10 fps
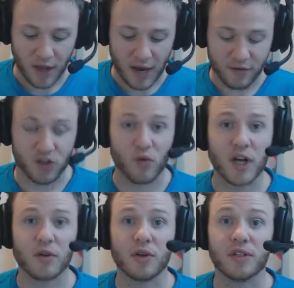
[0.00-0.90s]
They have a
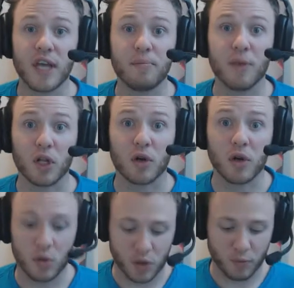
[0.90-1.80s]
director in Tim
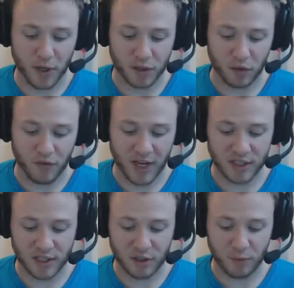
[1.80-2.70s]
Miller, who's a special
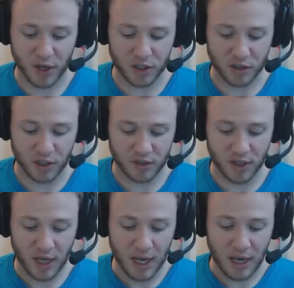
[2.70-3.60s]
effects
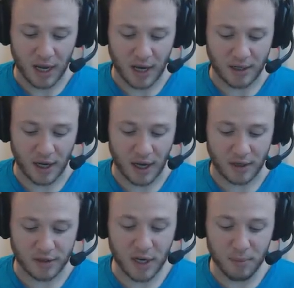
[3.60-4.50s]
specialist, and
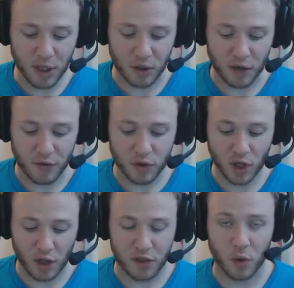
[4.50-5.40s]
Tim Miller, if you
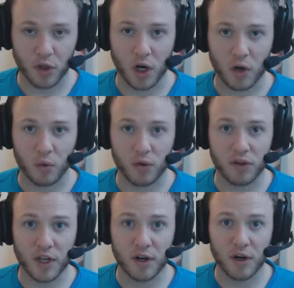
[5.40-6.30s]
saw Thor: The Dark World in
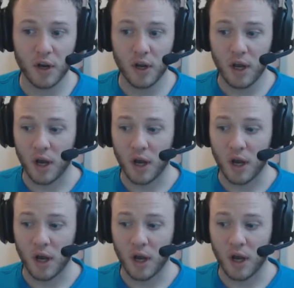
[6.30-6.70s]
theater,